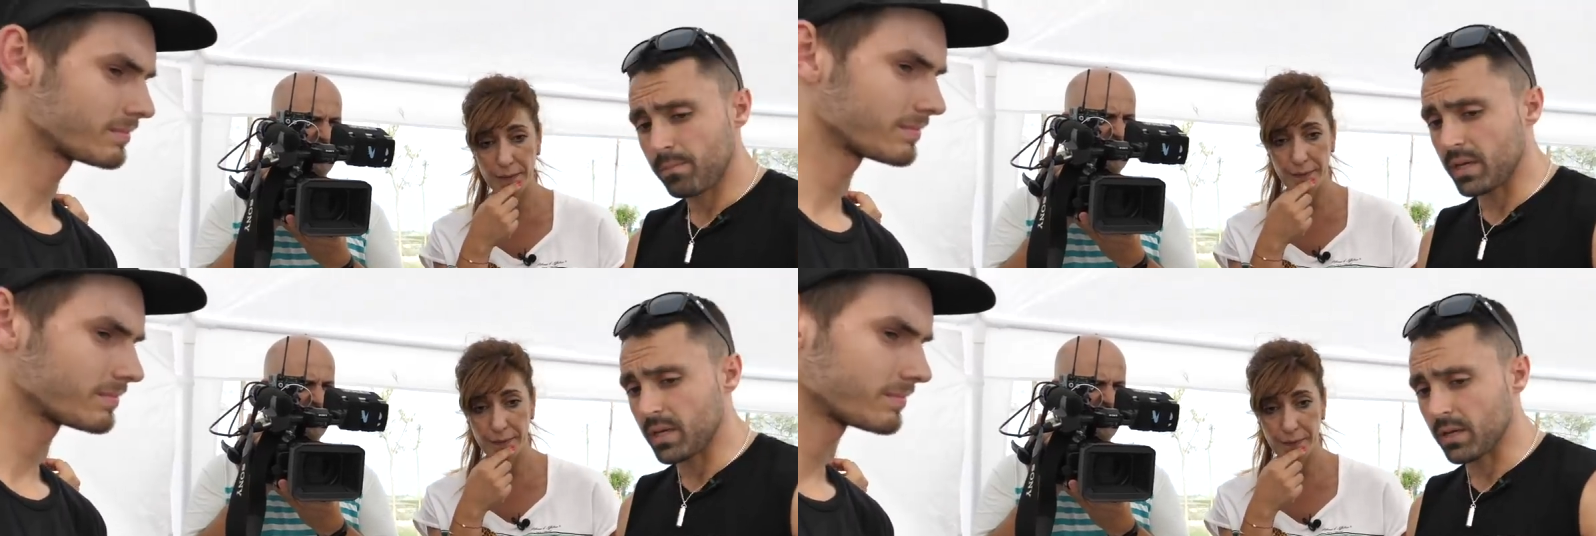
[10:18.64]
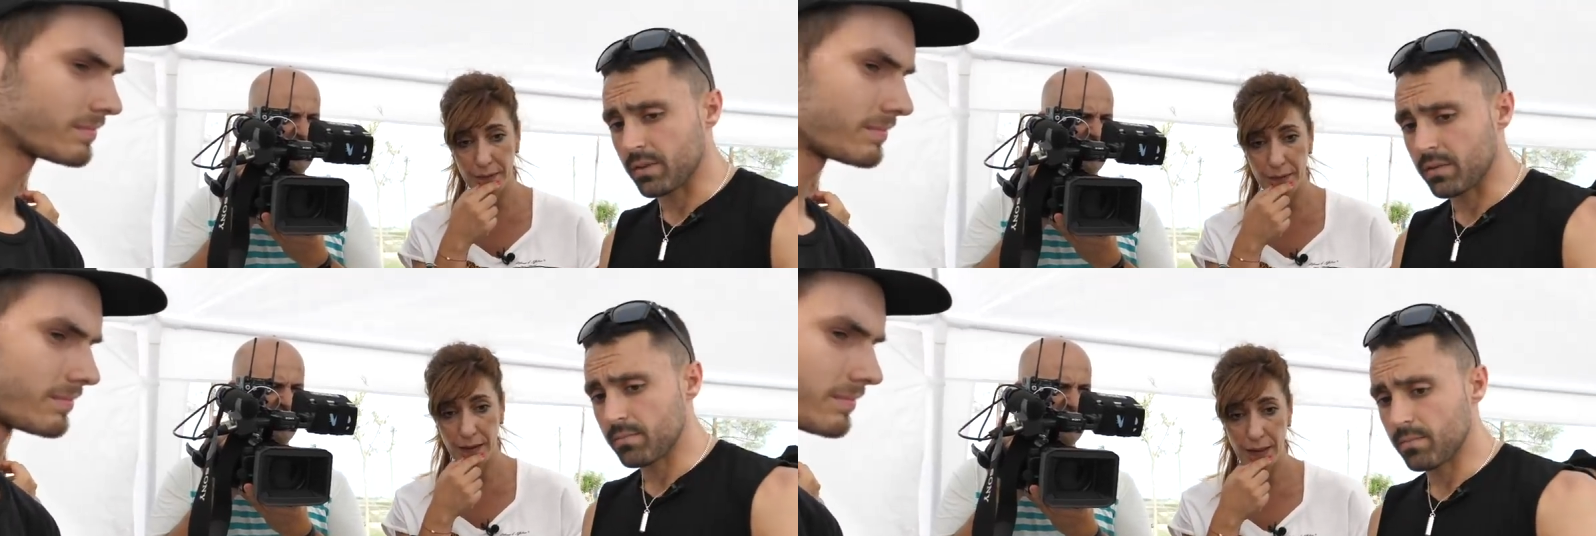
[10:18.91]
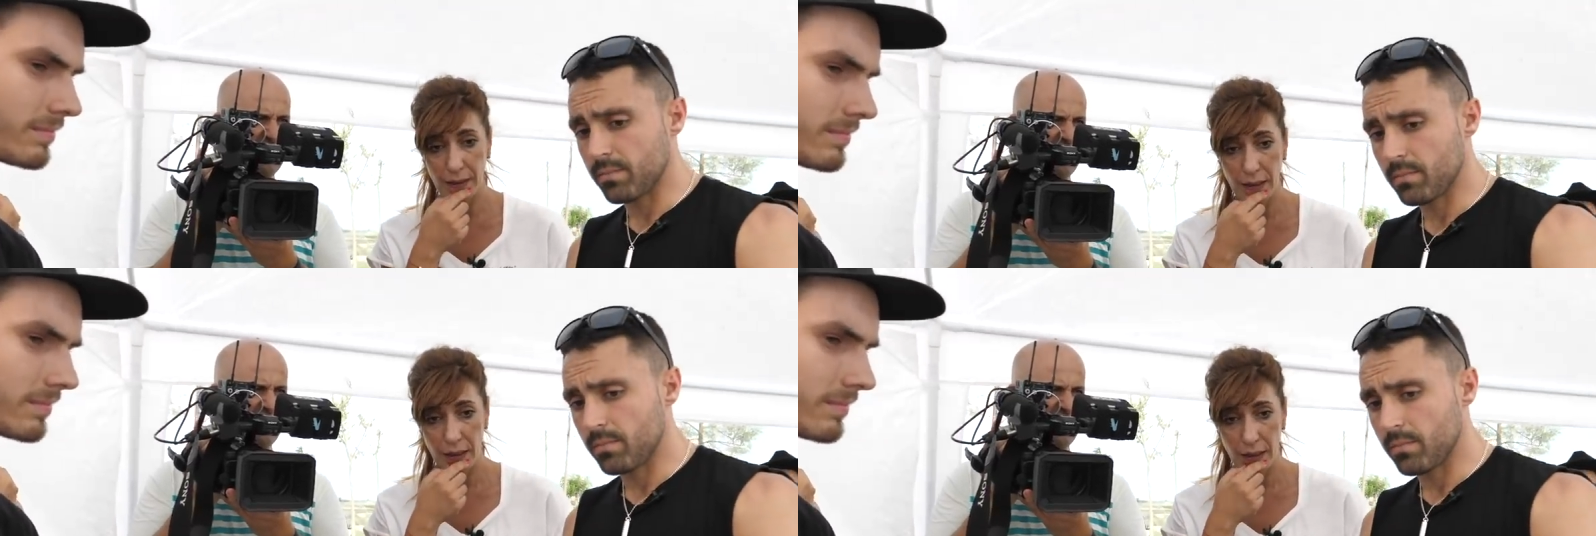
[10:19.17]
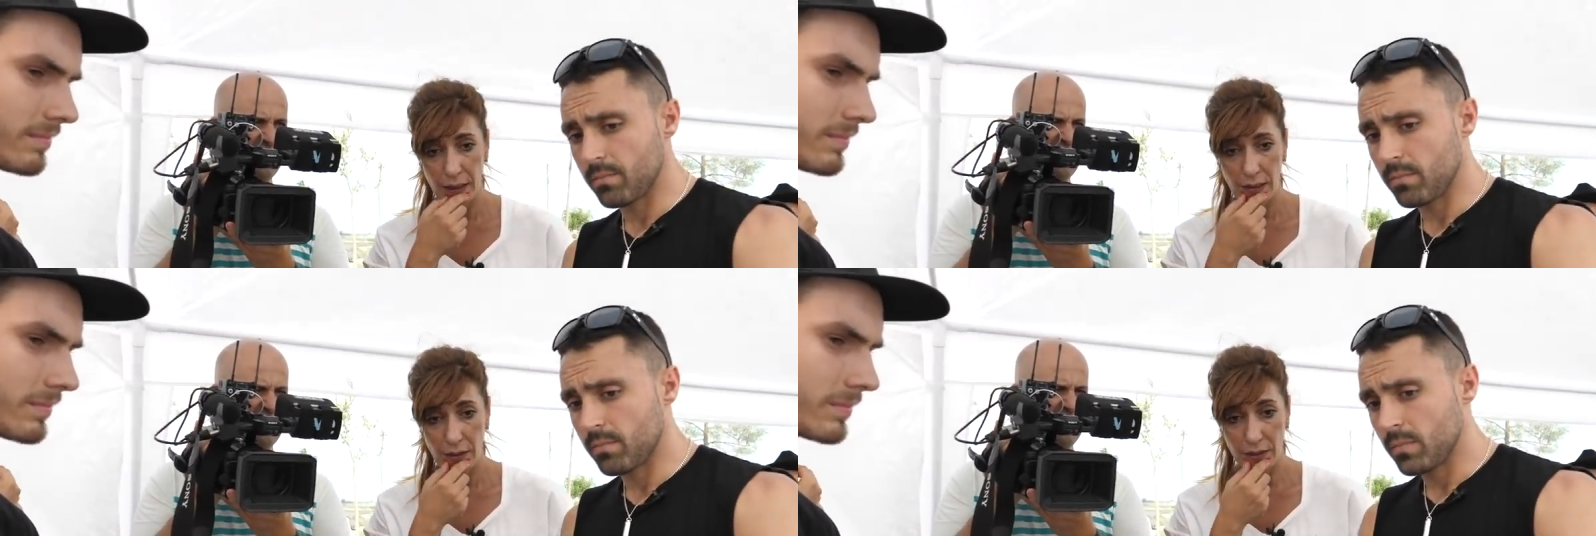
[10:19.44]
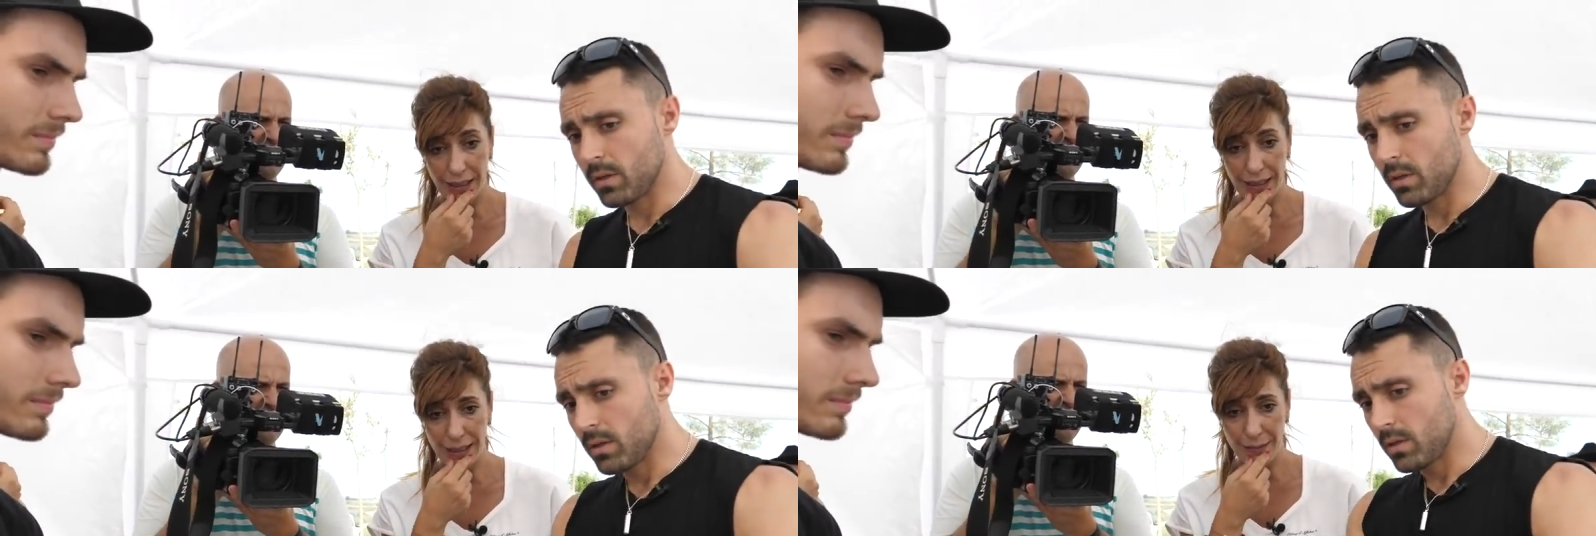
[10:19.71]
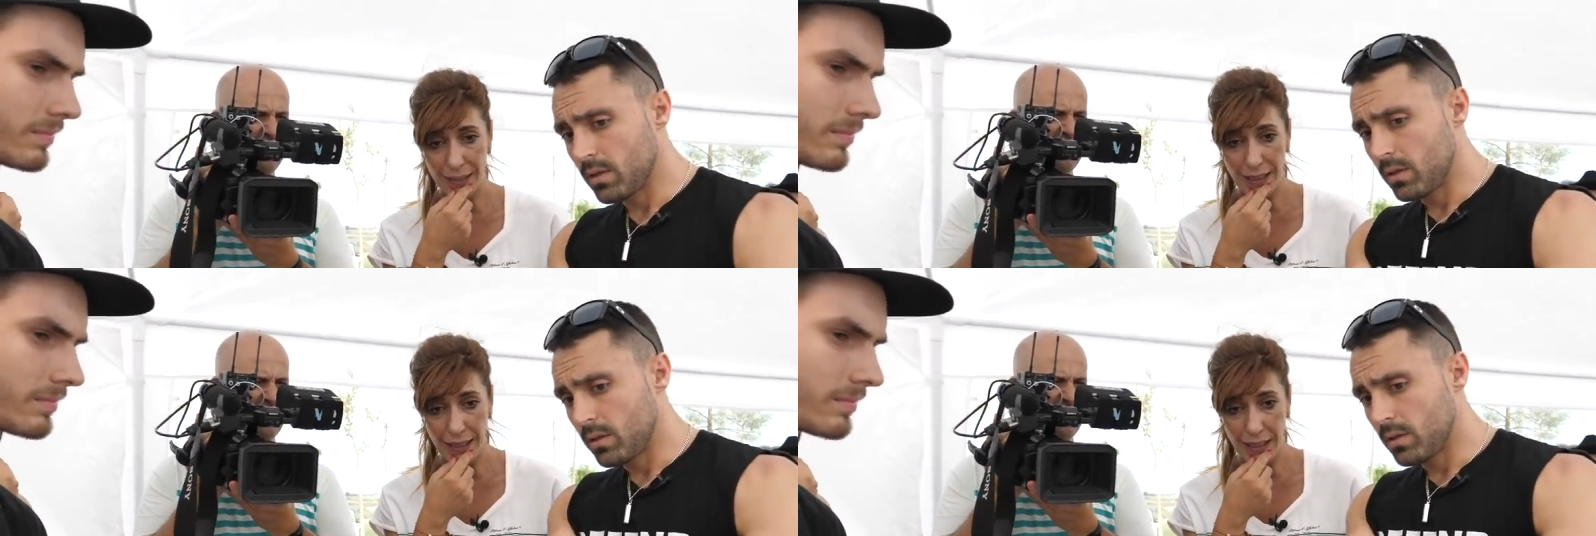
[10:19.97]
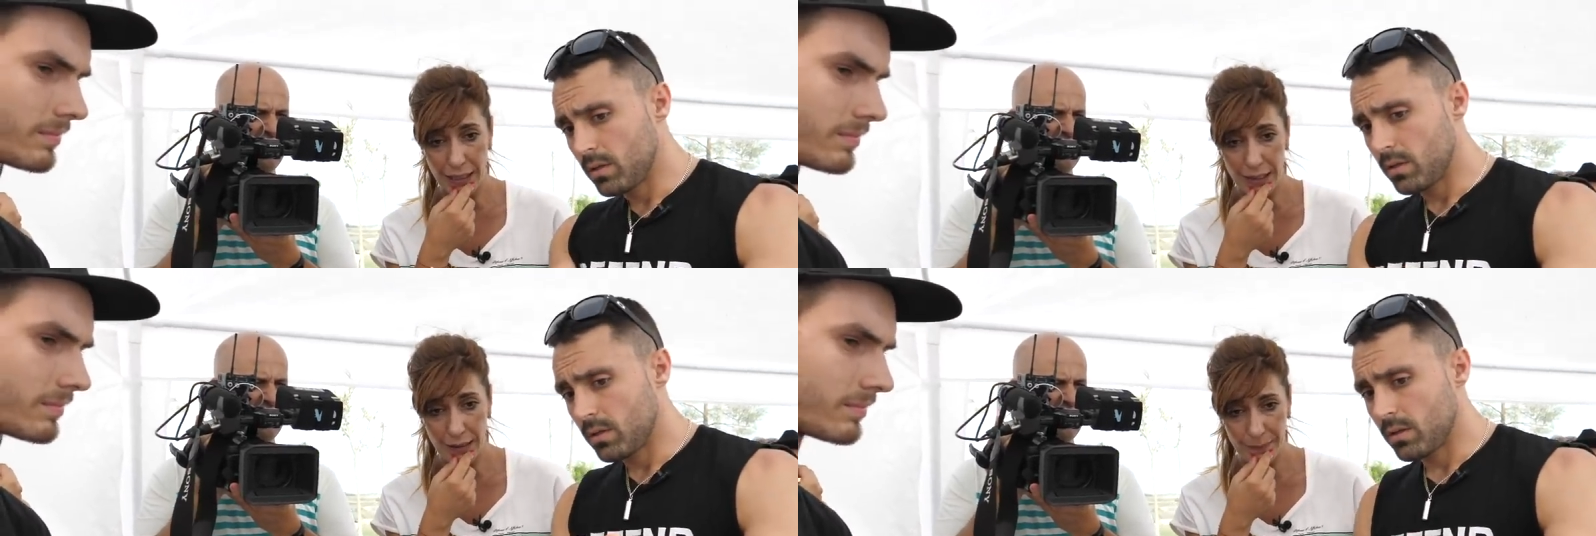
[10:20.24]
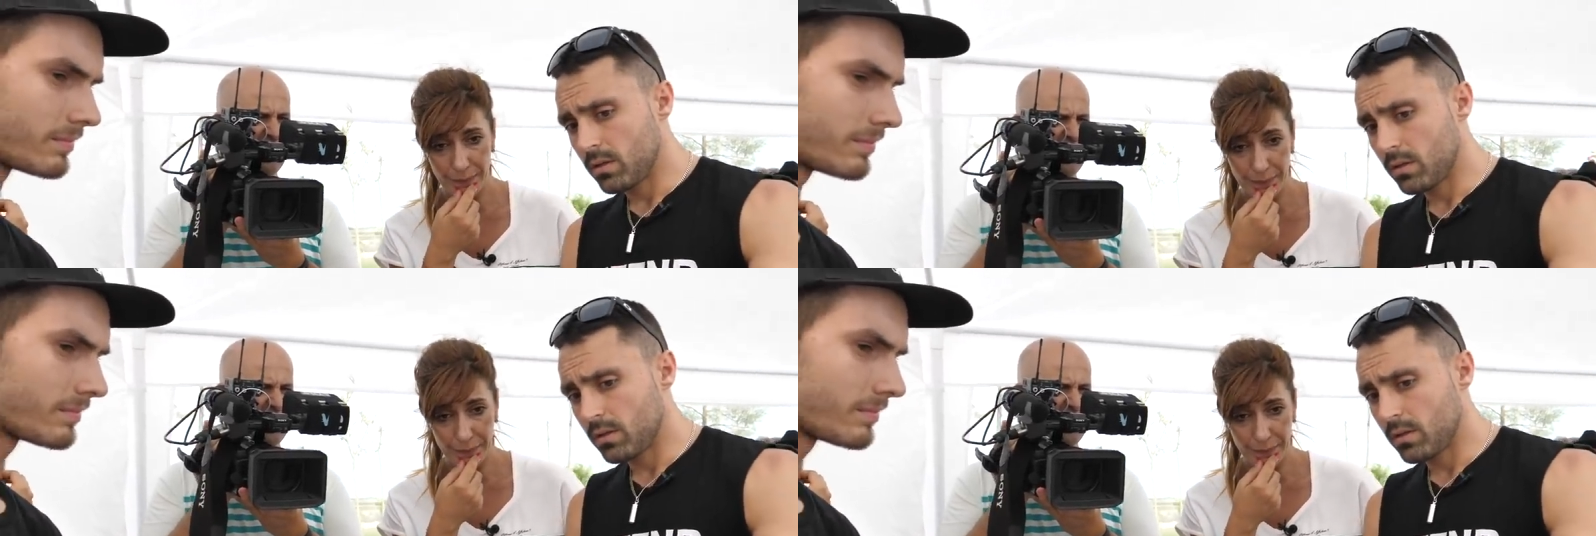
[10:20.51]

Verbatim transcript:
Speaker 1: bigger. Una cámara de gas.